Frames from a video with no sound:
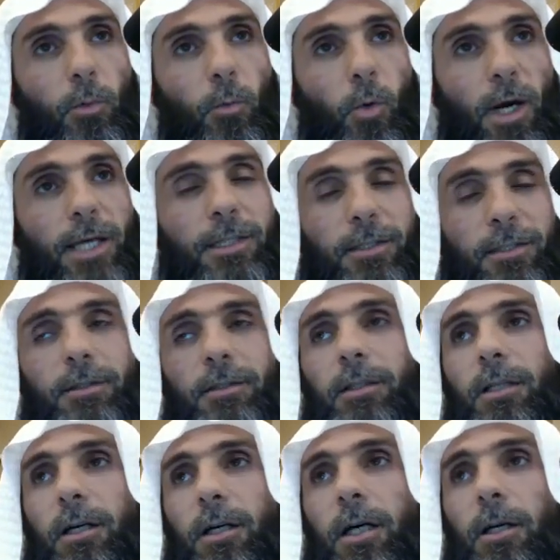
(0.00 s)
widened
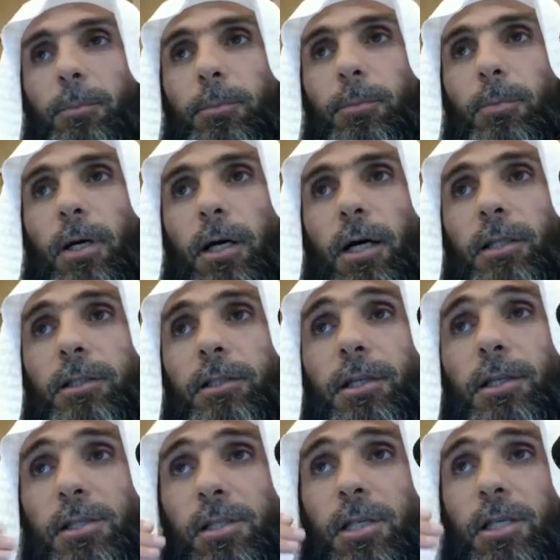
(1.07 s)
up until
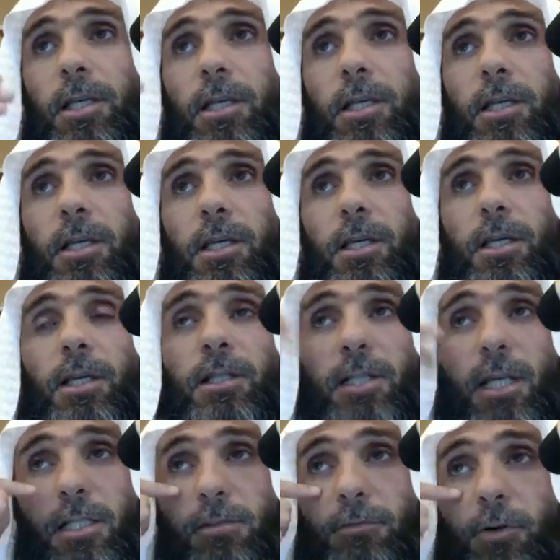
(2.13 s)
he sees
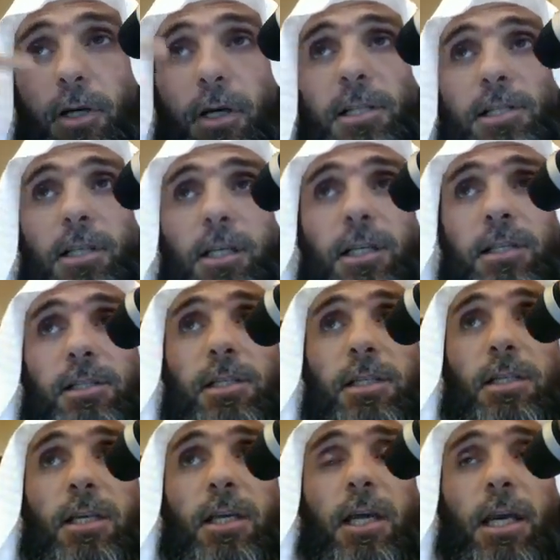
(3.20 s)
as far as he can
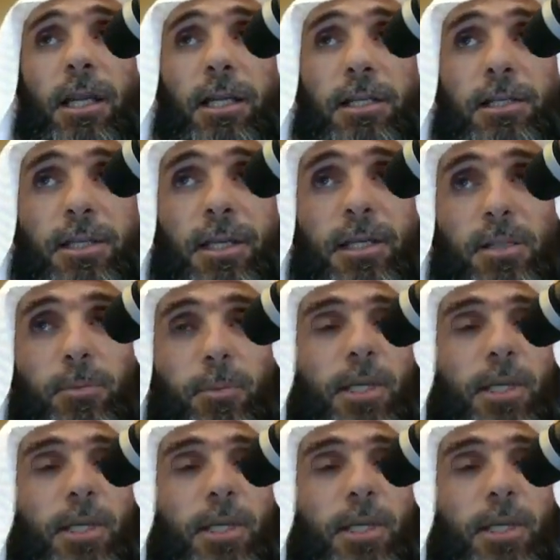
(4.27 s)
see, and he sees his